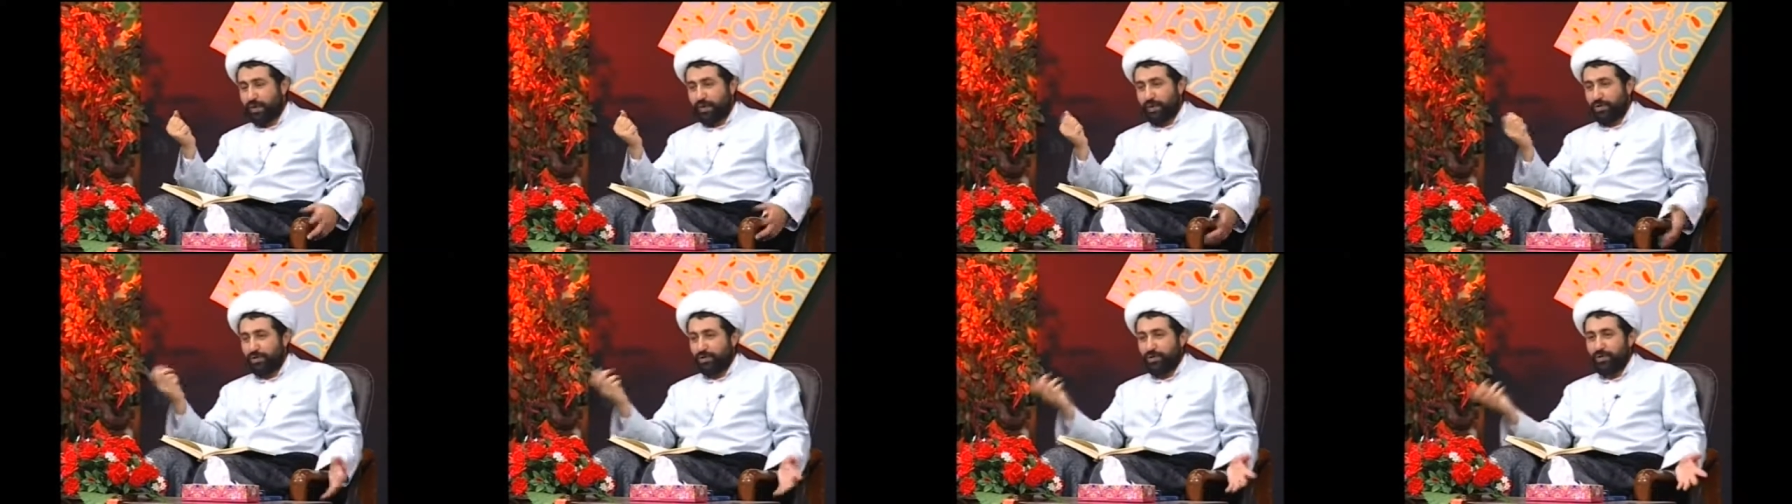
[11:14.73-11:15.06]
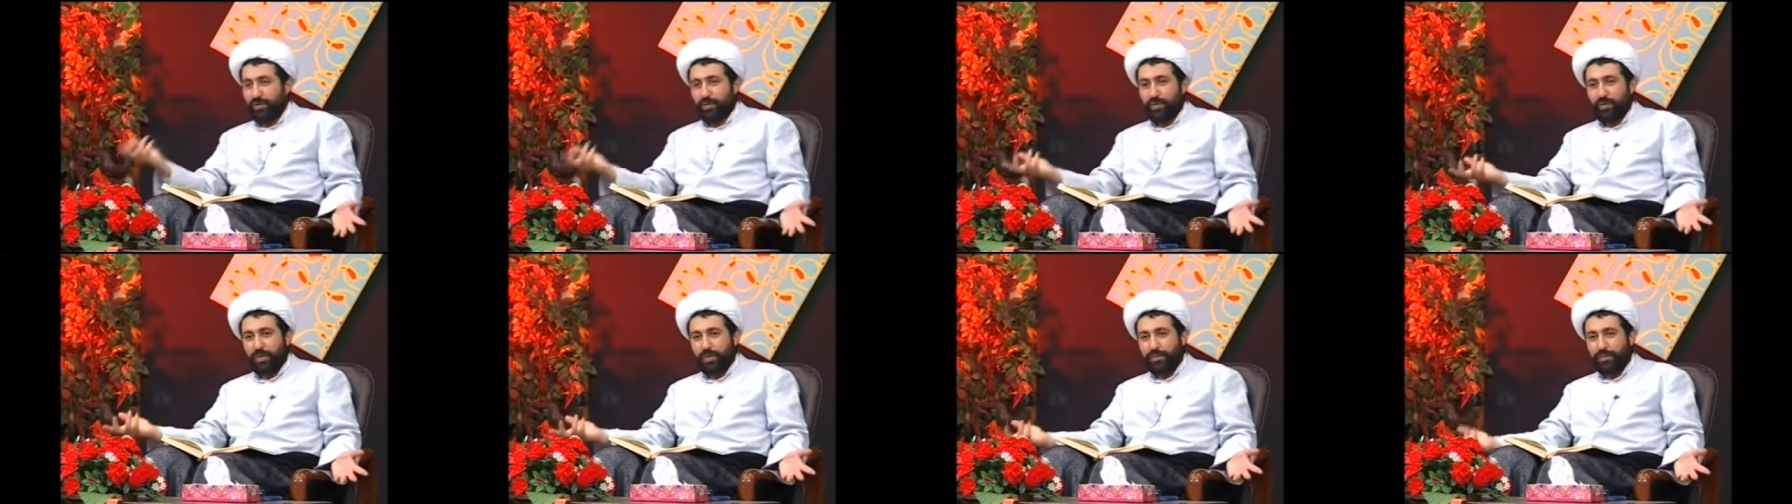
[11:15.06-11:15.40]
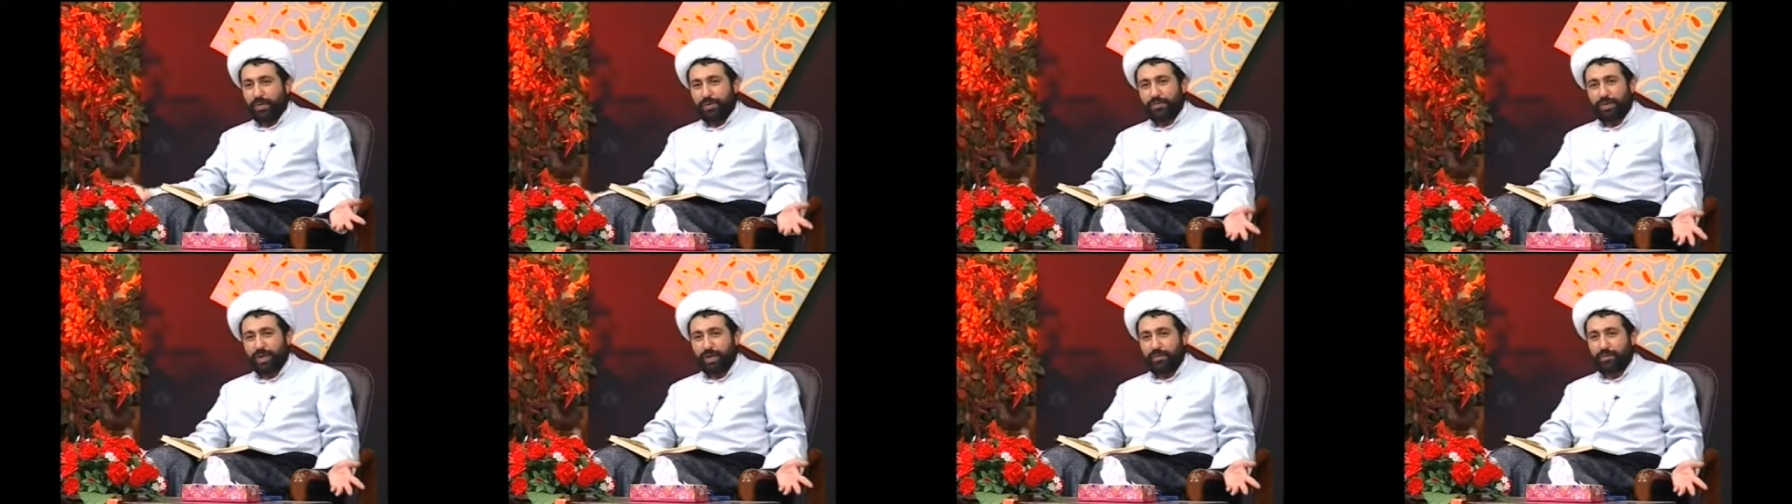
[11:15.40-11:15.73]
so no one
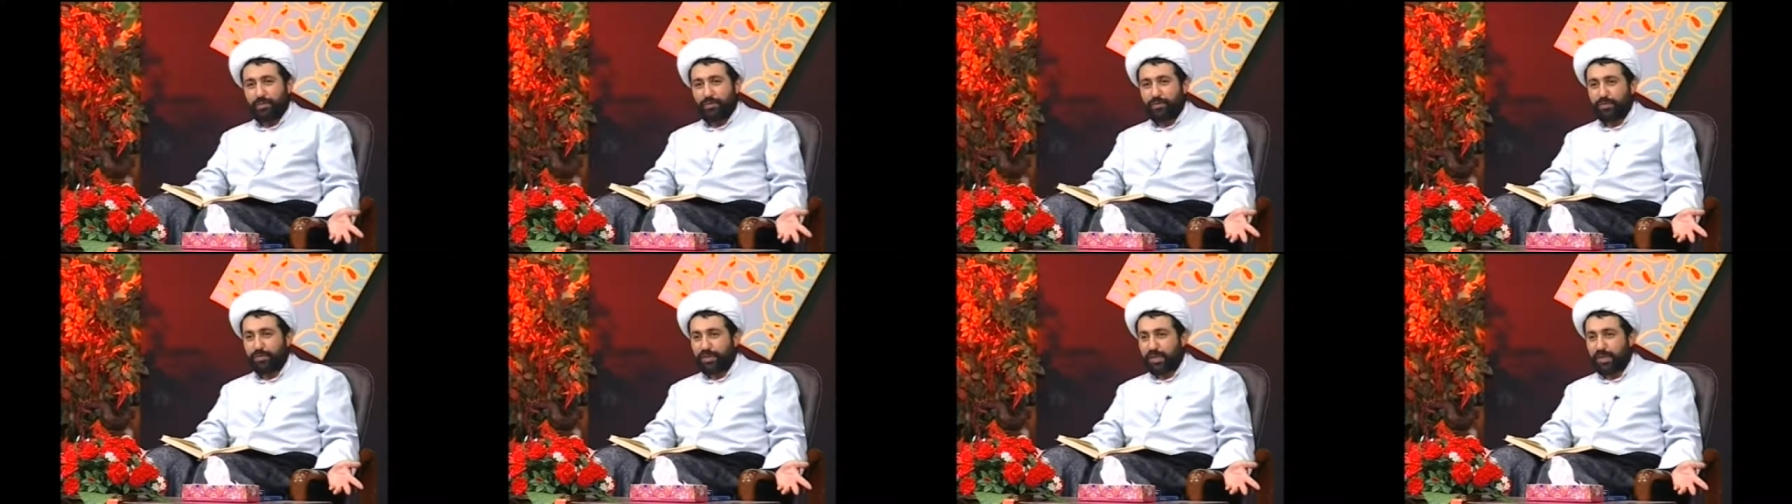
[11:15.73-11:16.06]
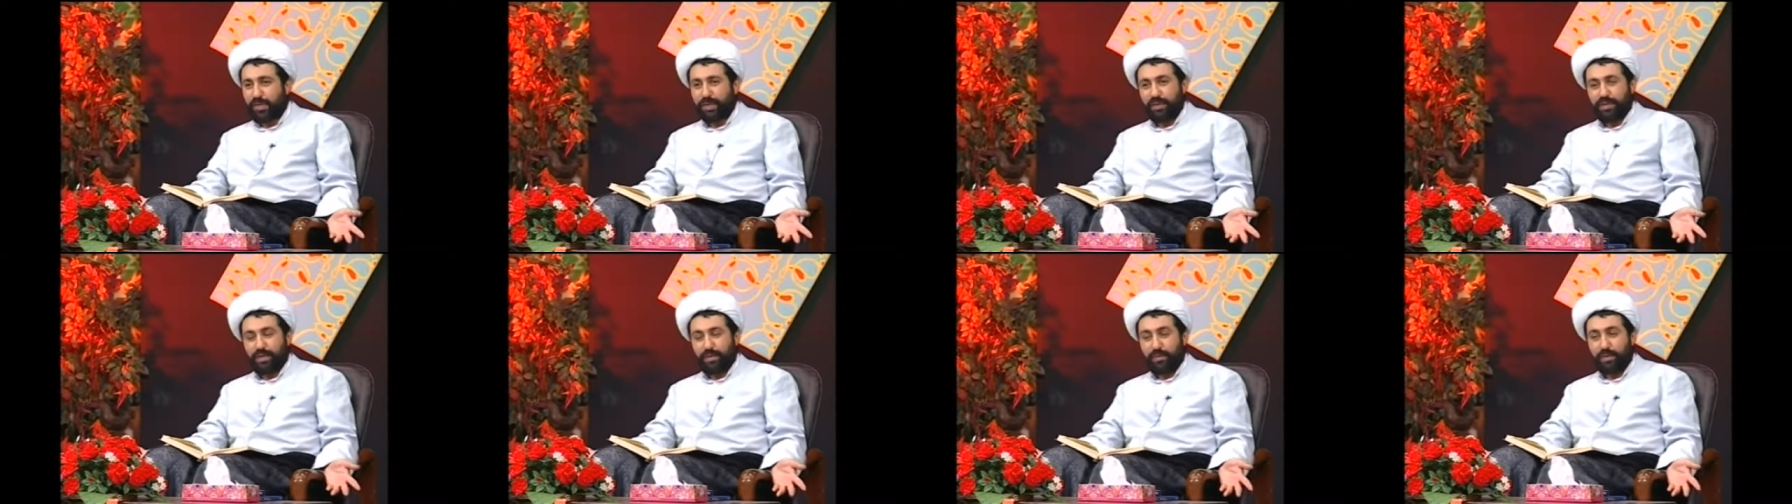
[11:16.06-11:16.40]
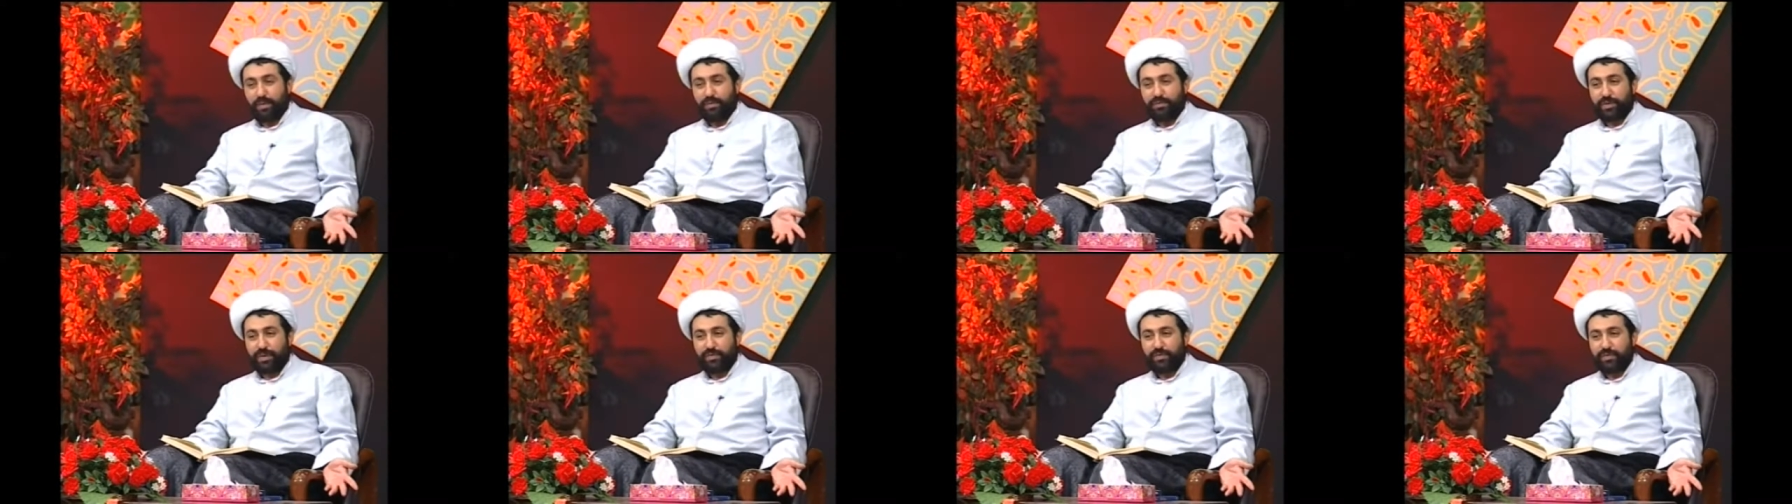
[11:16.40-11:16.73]
must be able to take it away
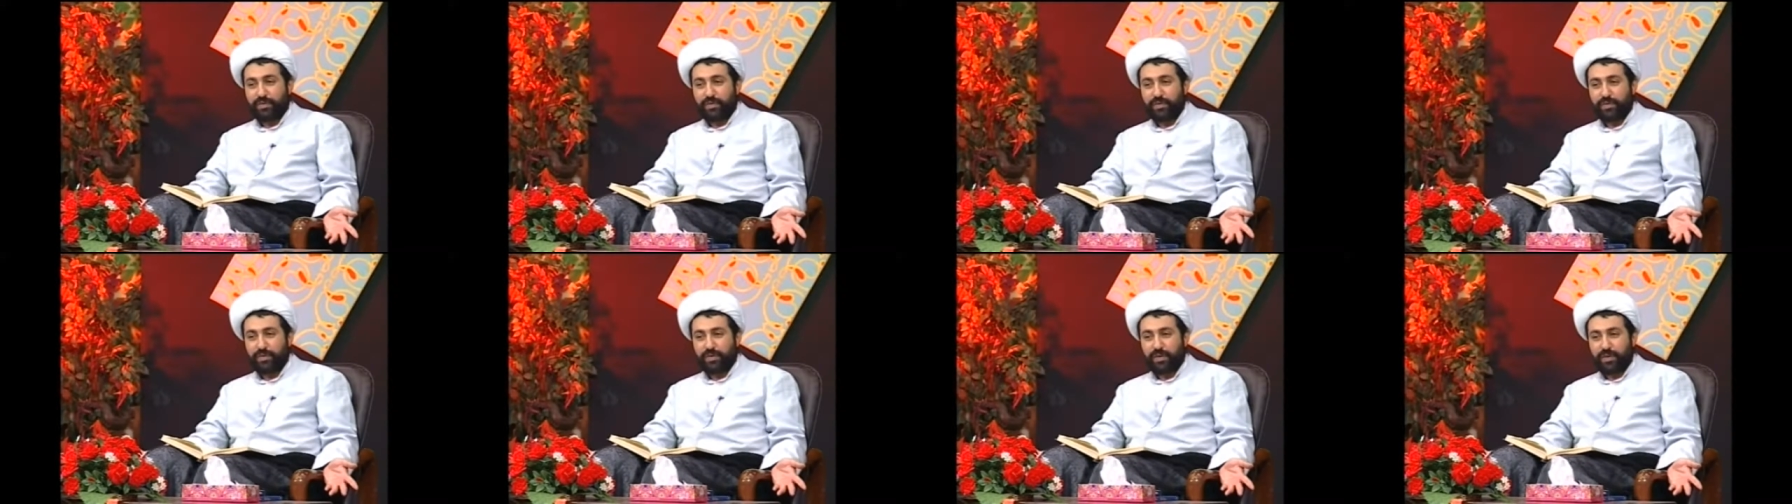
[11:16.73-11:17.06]
from you.